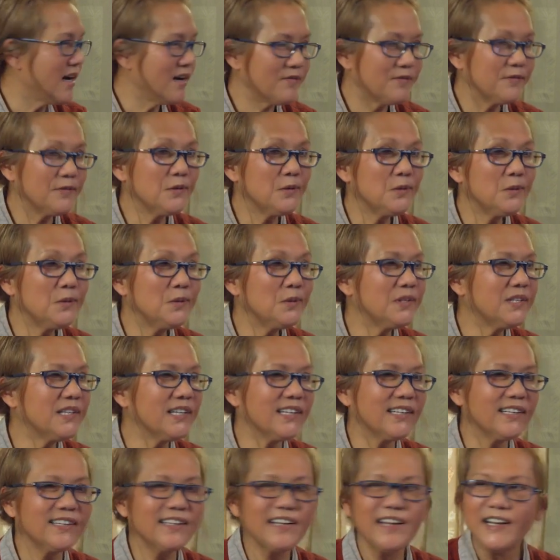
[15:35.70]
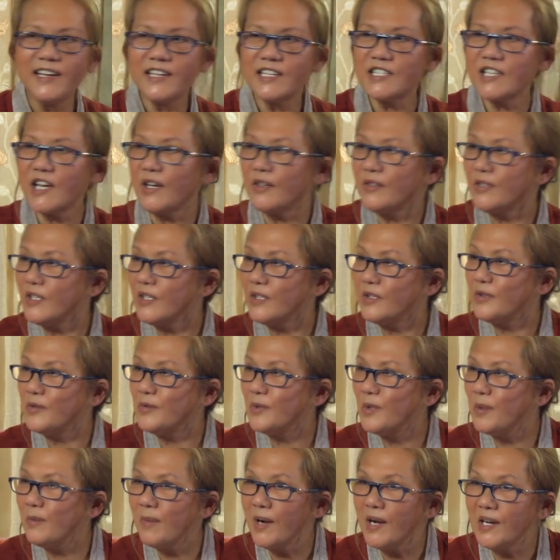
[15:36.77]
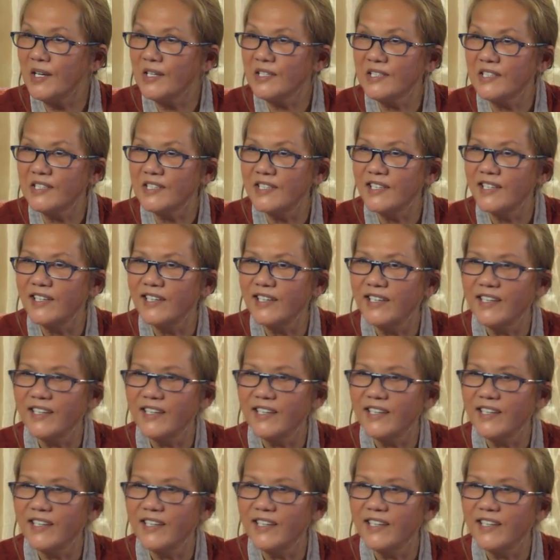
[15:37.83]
food and shelter to the monks,